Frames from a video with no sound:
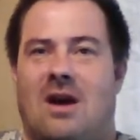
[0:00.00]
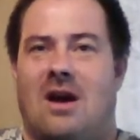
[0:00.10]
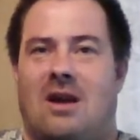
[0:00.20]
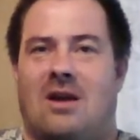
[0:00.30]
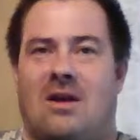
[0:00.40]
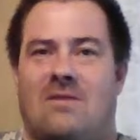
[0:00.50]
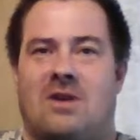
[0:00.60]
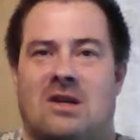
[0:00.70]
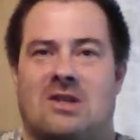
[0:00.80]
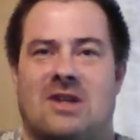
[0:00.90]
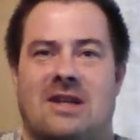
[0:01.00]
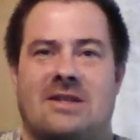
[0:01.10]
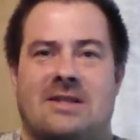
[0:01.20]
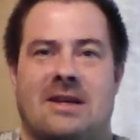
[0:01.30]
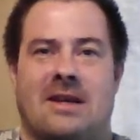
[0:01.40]
I loved
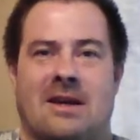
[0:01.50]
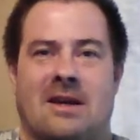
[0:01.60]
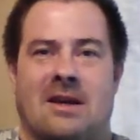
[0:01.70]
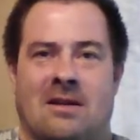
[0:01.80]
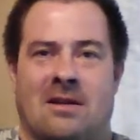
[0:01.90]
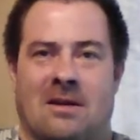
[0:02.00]
sightseeing and